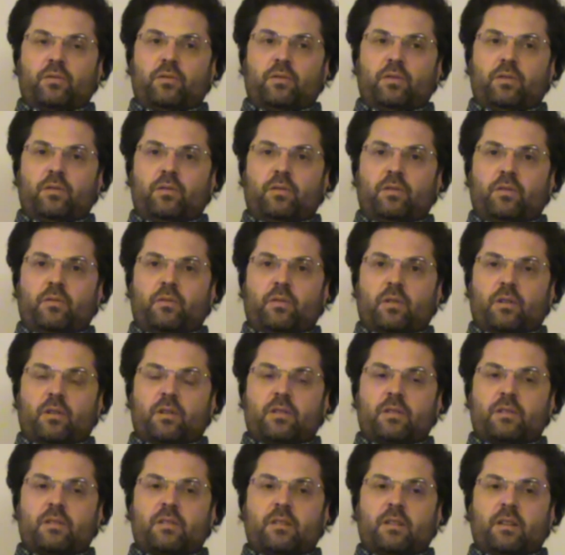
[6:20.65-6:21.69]
to the
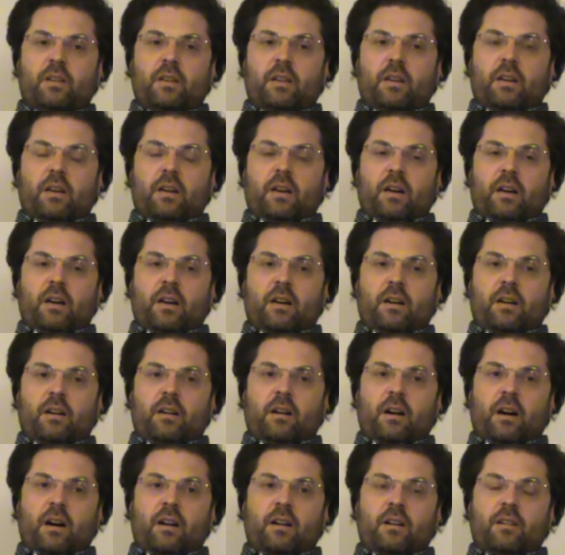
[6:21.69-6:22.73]
universe,
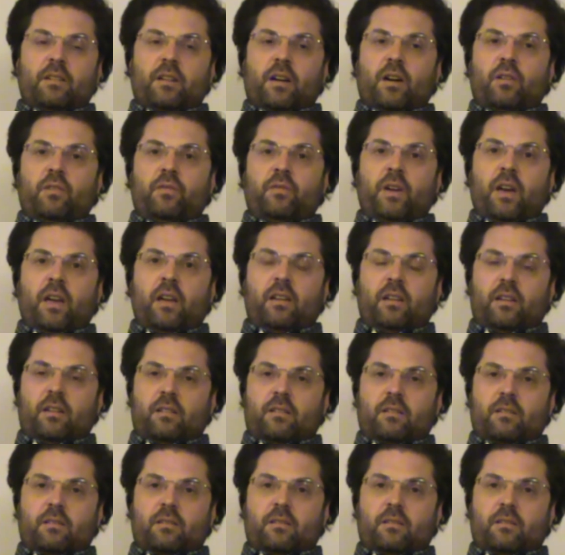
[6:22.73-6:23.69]
are now failing.